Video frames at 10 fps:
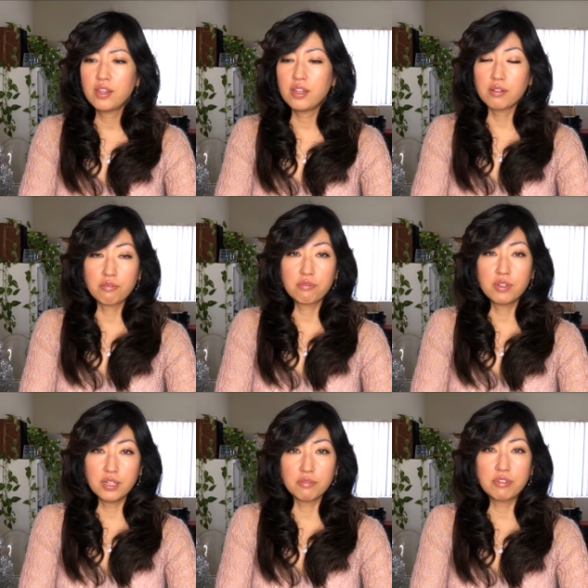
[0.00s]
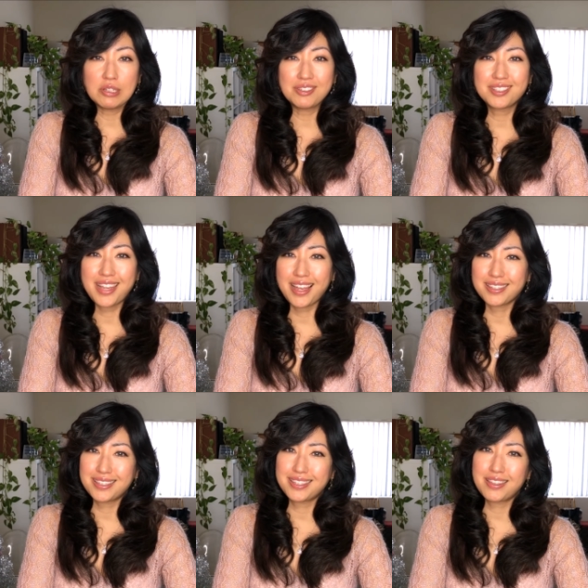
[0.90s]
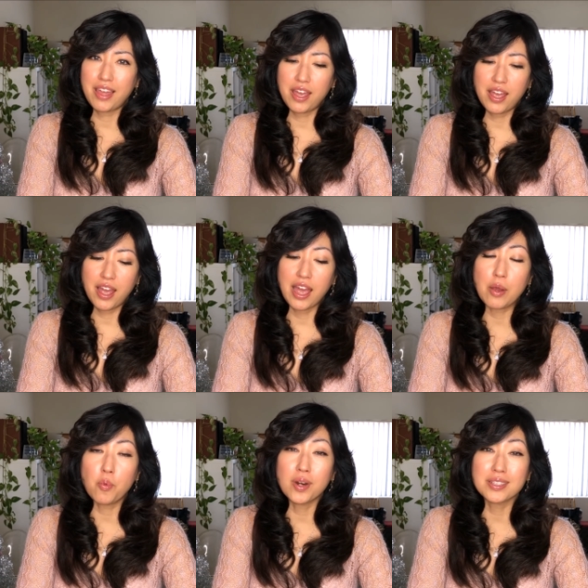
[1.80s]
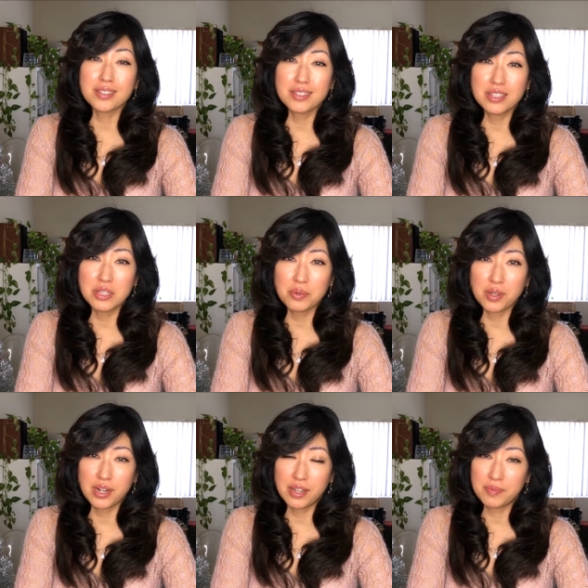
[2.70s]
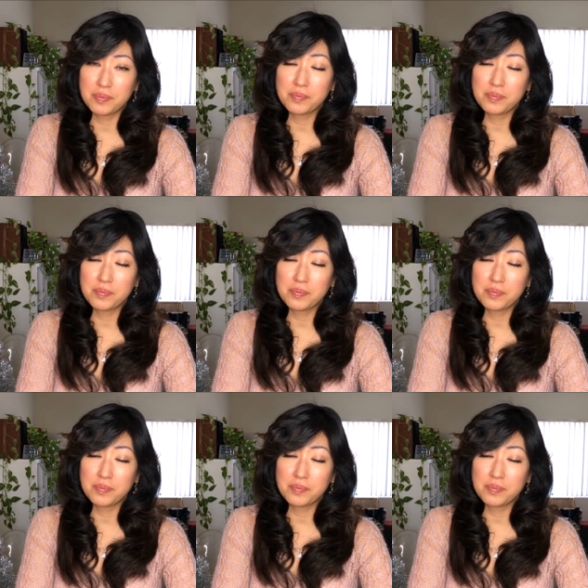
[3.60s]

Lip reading: in a real sense that I wasn't doing it.